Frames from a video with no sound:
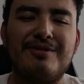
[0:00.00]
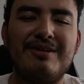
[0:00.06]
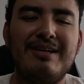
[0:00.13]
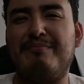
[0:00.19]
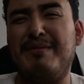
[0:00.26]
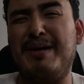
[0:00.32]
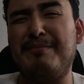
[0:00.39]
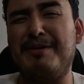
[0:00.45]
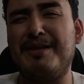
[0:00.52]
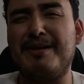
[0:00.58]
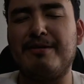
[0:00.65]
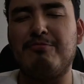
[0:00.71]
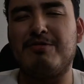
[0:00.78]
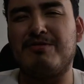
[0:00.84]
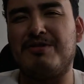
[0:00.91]
And maybe
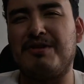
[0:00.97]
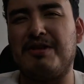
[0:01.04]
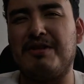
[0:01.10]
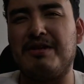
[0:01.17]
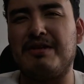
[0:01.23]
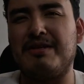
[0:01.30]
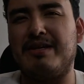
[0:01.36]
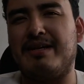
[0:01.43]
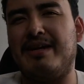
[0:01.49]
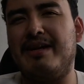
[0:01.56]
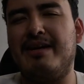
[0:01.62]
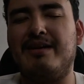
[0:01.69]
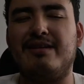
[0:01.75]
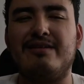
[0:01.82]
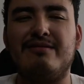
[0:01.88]
they were gonna think like,
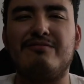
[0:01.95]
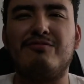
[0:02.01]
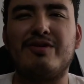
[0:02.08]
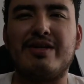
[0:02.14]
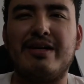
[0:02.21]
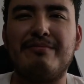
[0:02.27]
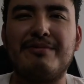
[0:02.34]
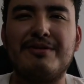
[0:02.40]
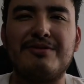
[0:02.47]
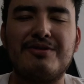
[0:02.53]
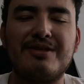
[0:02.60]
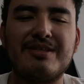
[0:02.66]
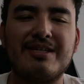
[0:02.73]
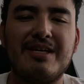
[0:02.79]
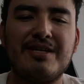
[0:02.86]
hey, what happened to
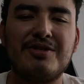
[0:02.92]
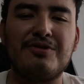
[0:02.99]
this guy?